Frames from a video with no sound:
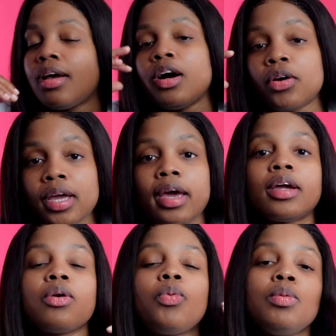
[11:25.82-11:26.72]
okay,
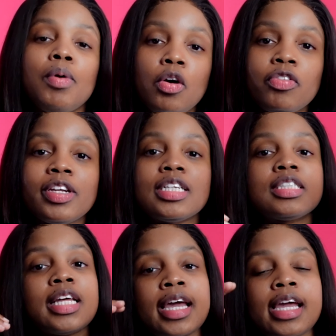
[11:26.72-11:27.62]
we both in this
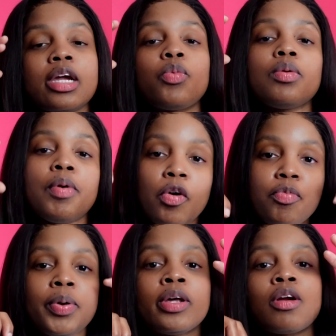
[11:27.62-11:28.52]
thing, we both
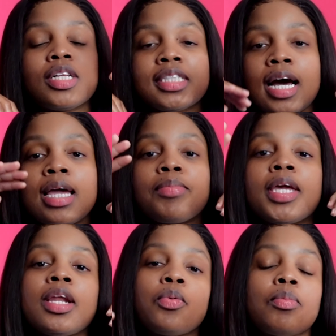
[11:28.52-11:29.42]
putting our time
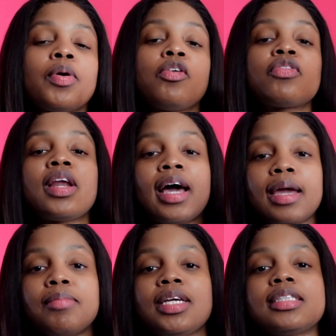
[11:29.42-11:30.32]
in, and we're both
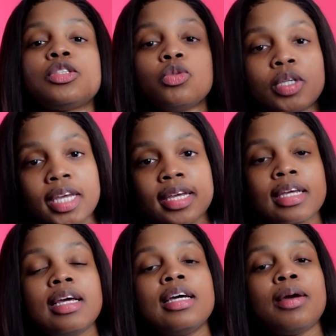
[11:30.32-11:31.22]
climbing to get
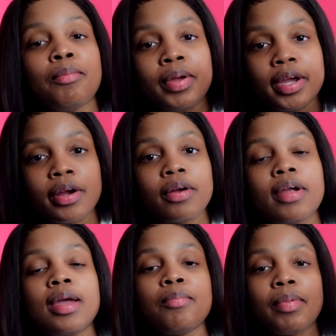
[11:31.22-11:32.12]
bigger
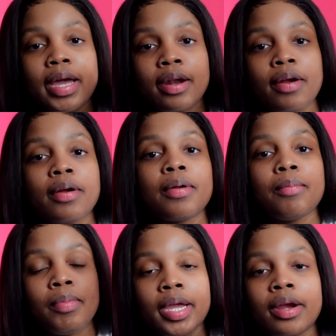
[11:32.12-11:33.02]
and better,
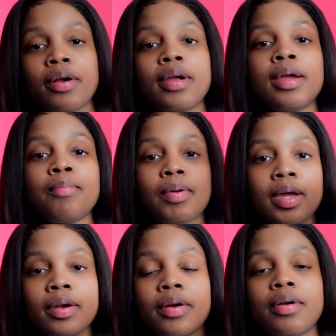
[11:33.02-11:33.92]
bigger and
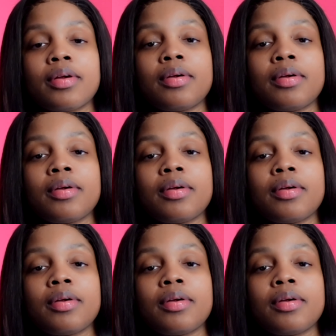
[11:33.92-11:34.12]
better.